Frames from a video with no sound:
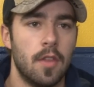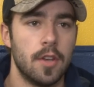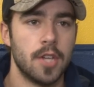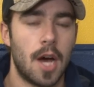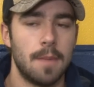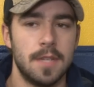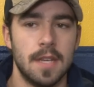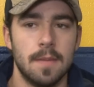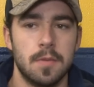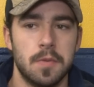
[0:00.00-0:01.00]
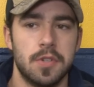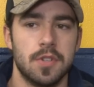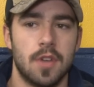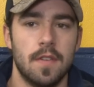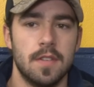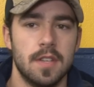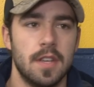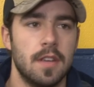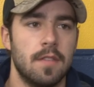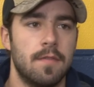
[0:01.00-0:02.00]
the top teams, which was
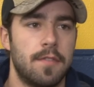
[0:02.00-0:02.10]
obviously